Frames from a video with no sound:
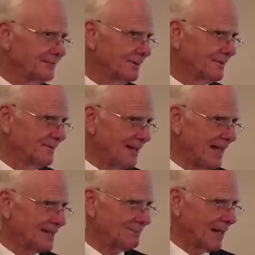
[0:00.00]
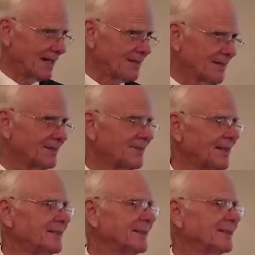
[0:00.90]
from a vast background of
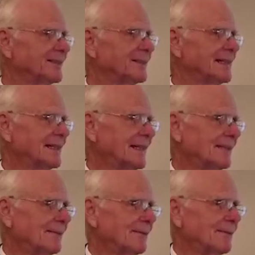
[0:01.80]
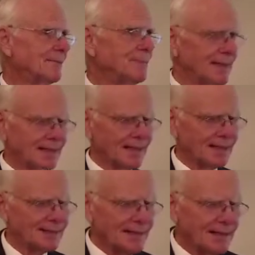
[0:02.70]
ignorance,
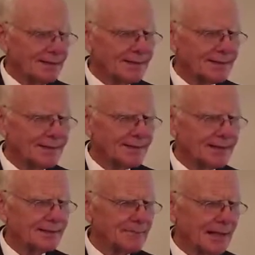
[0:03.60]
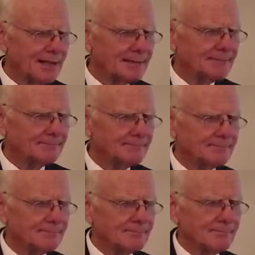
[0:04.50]
because here is a direct command
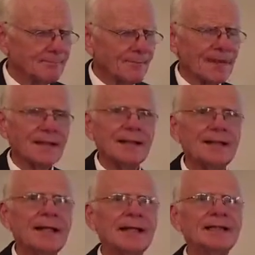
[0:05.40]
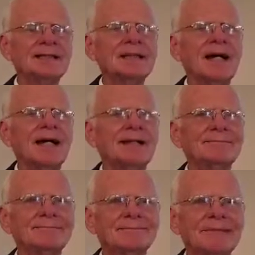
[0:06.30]
that it's
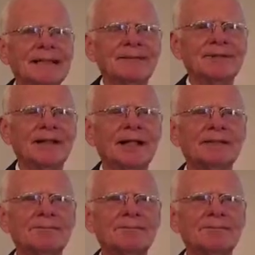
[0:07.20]
time for God's